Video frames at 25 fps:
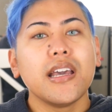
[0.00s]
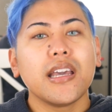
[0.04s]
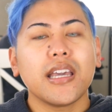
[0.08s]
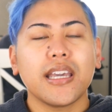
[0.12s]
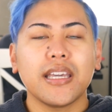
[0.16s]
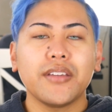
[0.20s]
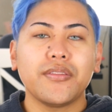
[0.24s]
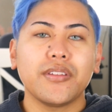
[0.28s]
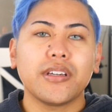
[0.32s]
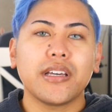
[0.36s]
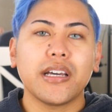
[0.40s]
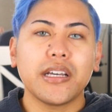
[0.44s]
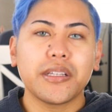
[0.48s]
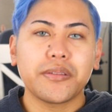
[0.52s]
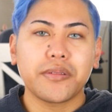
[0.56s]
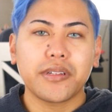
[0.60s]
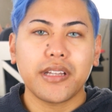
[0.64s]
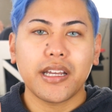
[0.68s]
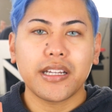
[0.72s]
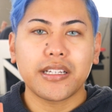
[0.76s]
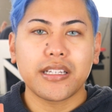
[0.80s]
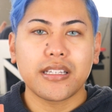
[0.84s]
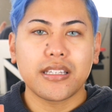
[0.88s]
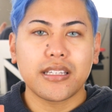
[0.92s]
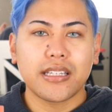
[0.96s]
If you guys would
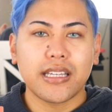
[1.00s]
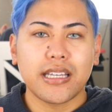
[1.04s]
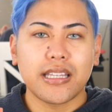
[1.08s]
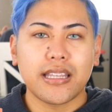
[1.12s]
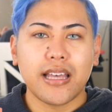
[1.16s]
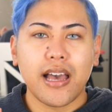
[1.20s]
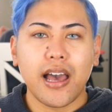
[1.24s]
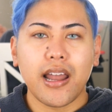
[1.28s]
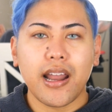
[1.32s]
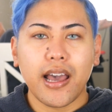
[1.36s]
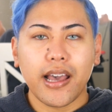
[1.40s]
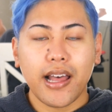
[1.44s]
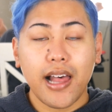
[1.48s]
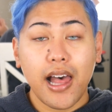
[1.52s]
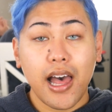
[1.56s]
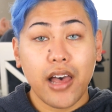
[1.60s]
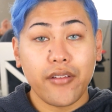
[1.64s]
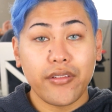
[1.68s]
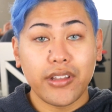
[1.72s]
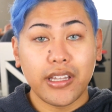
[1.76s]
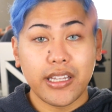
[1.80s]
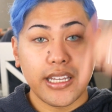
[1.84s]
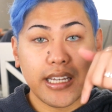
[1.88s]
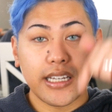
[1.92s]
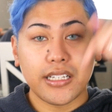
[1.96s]
like to see that, I'll
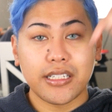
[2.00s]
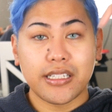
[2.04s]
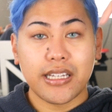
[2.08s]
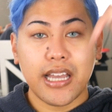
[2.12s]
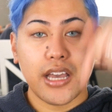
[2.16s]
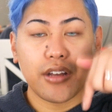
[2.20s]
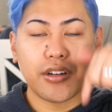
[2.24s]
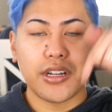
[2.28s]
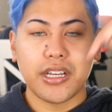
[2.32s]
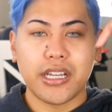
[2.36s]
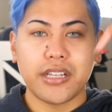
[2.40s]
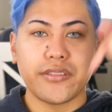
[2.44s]
have a link down